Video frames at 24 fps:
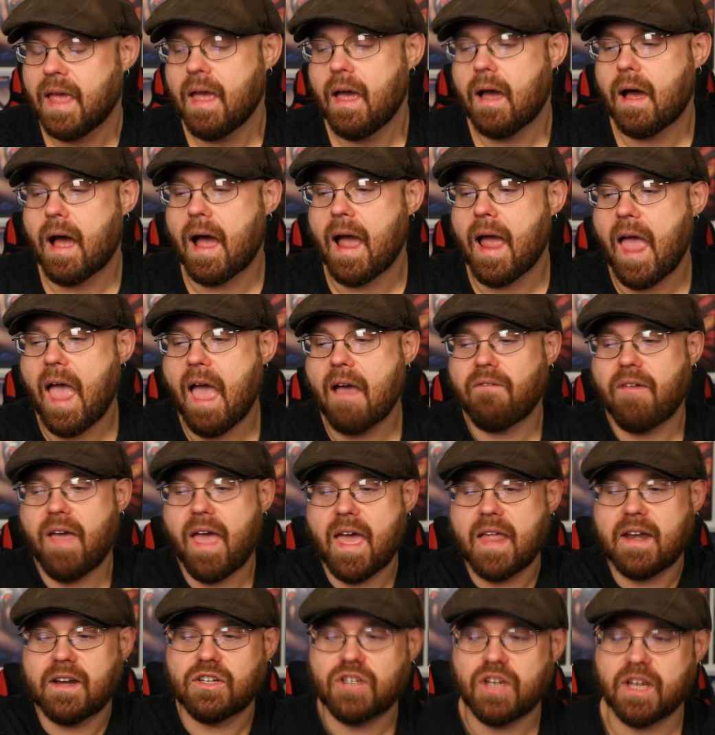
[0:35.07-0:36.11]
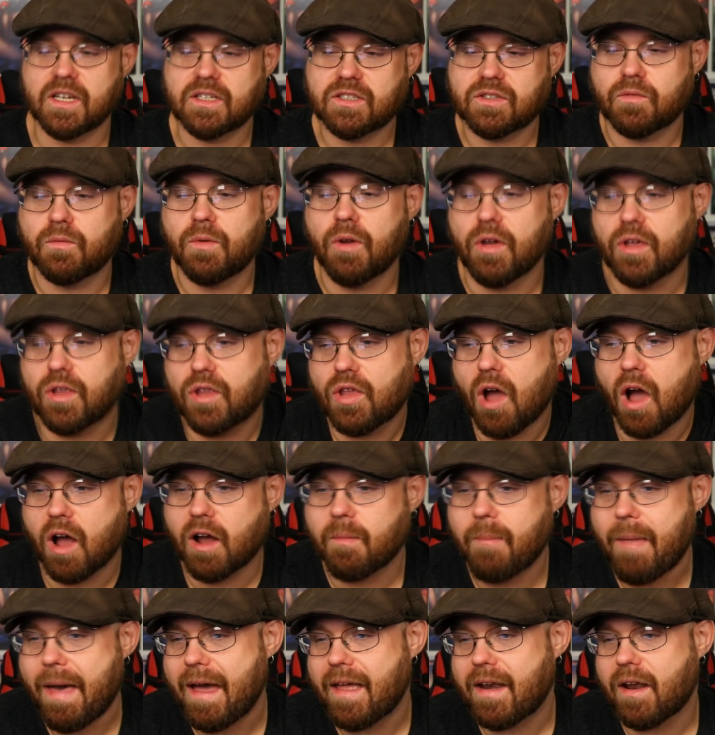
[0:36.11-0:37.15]
I haven't had a chance to really talk
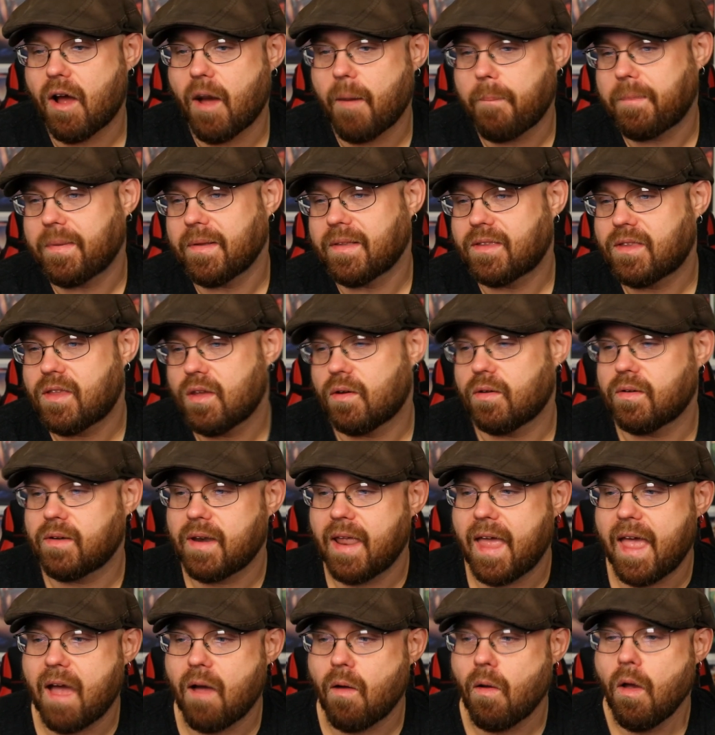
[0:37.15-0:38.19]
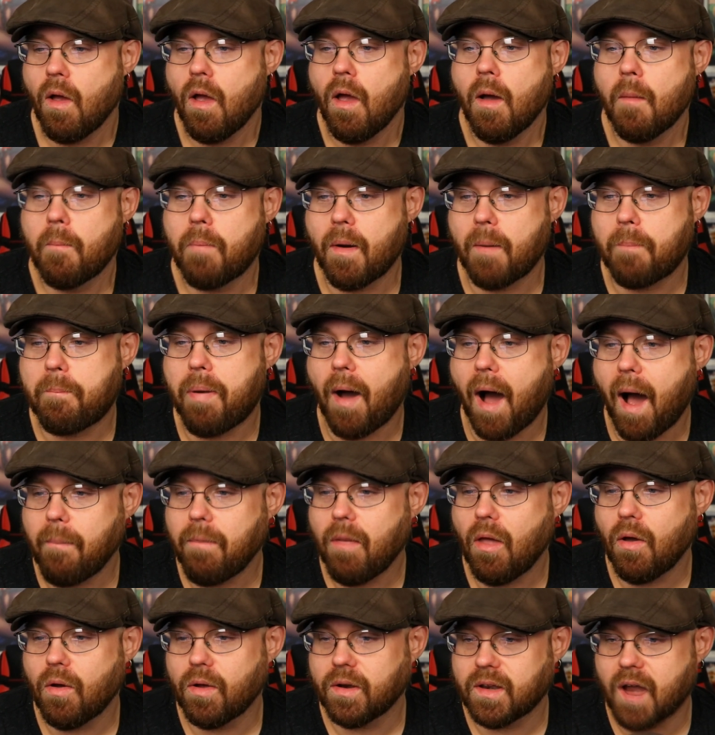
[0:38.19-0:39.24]
about it up until now, but
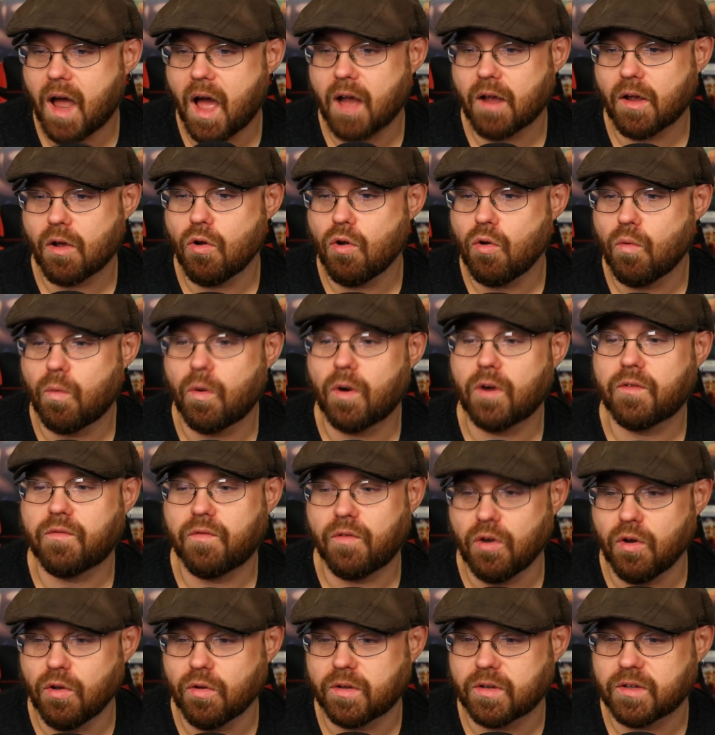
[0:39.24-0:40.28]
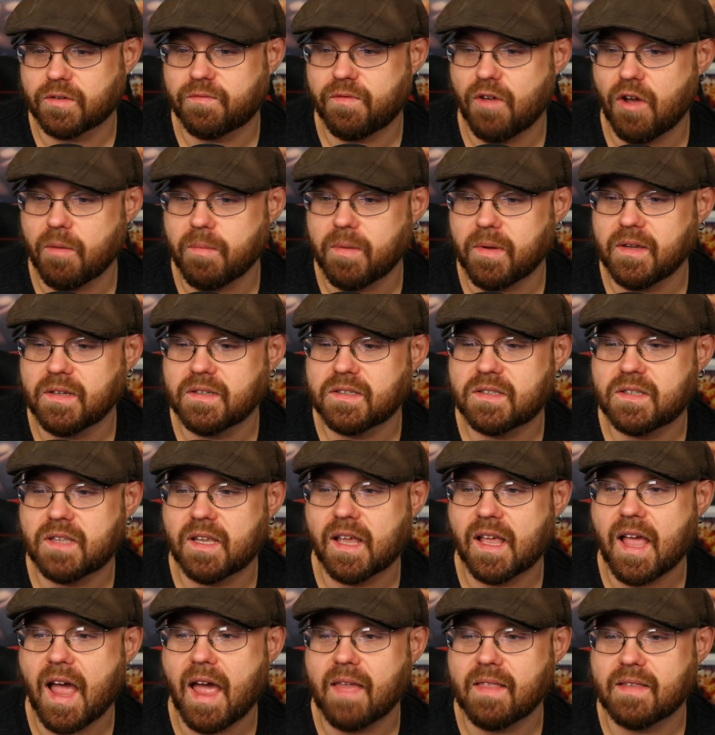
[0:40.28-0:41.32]
Pablo Hidalgo, who works for Lucasfilm, he's the
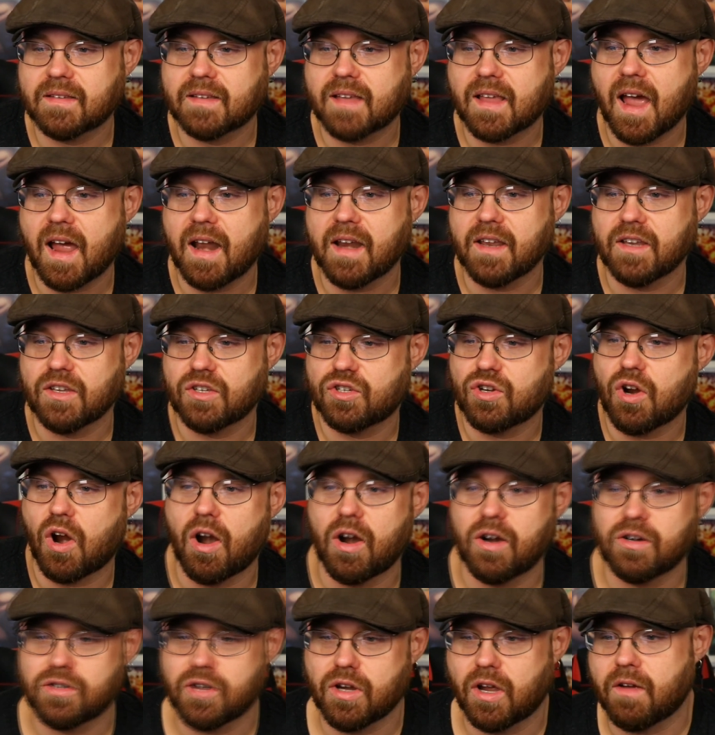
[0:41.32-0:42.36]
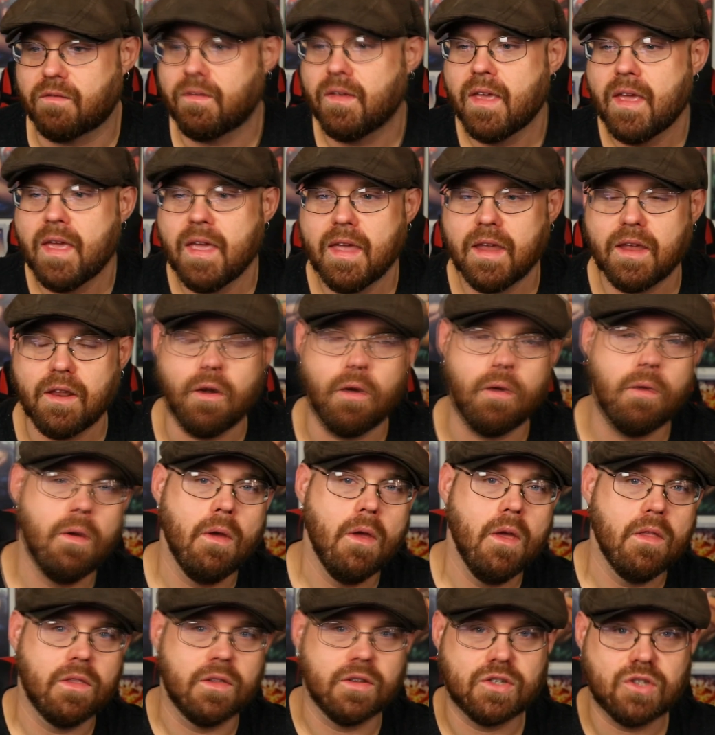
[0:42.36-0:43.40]
guy that's kind of in charge of, you know,
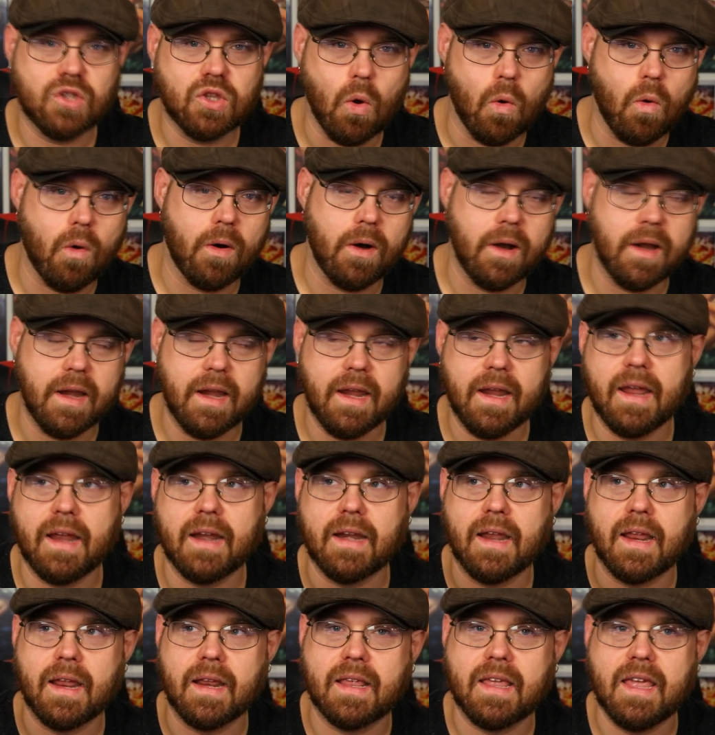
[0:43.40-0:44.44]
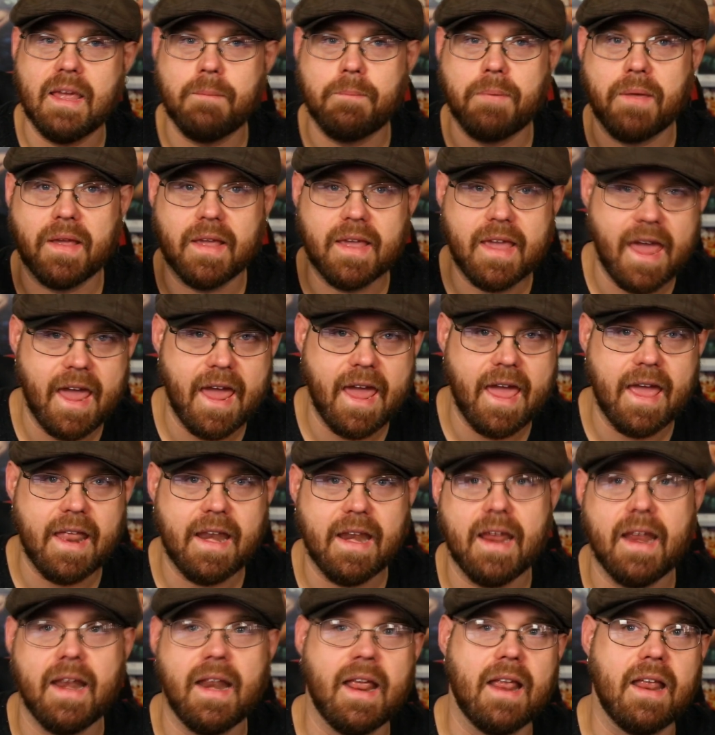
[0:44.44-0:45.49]
the story and keeping
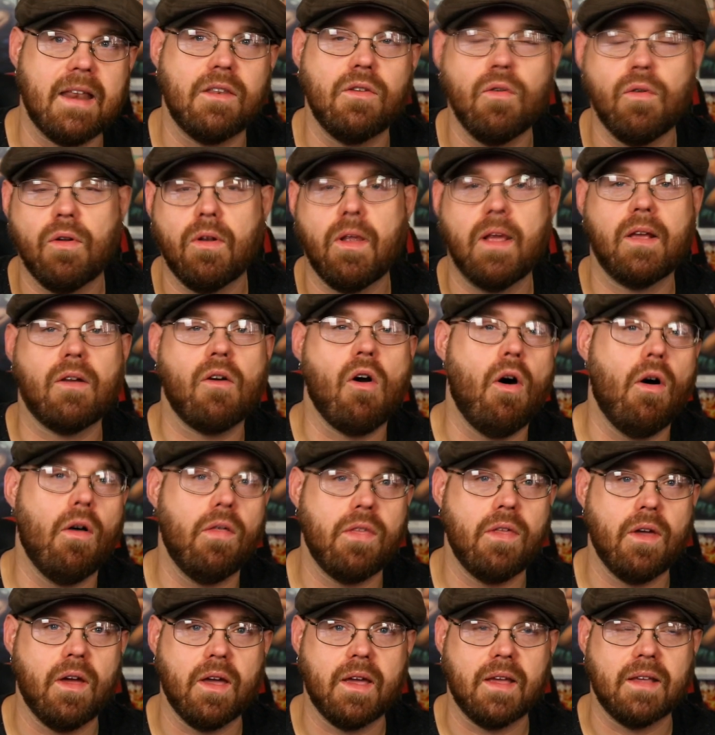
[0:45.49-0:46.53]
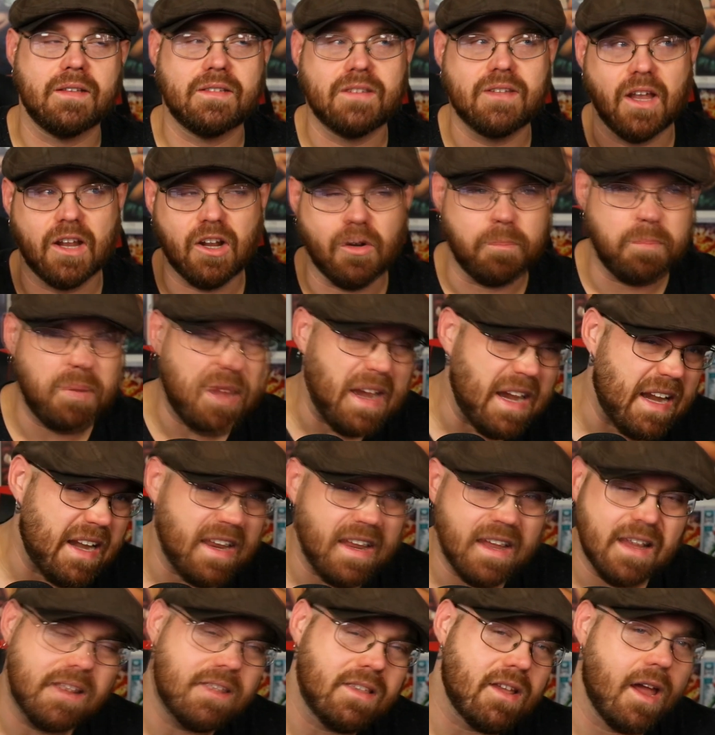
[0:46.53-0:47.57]
canon and doing like all the
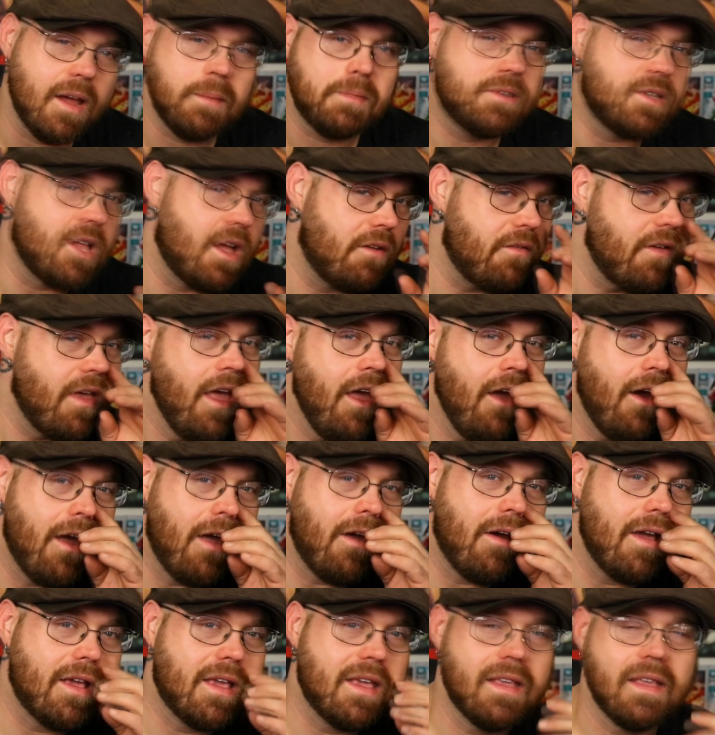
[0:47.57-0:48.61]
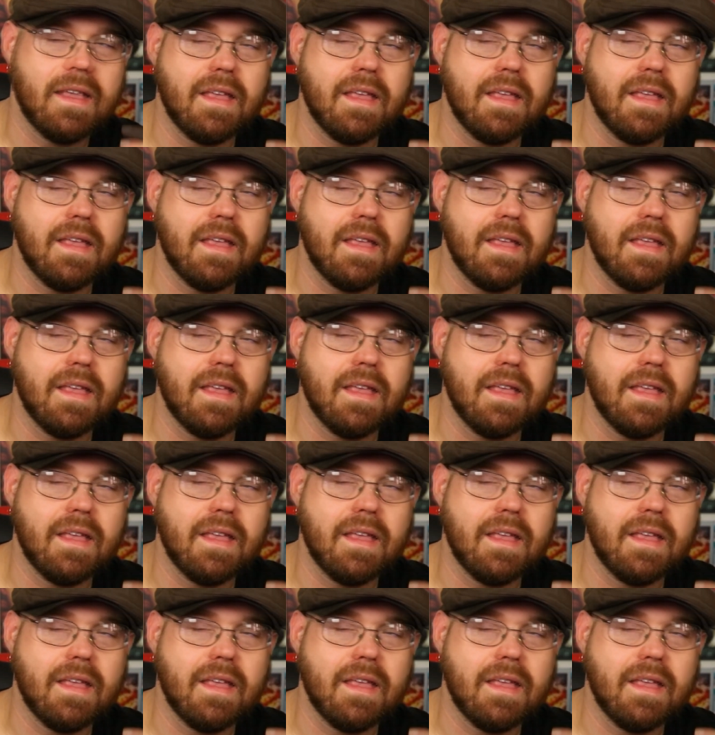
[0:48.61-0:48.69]
encyclopedia type stuff. Like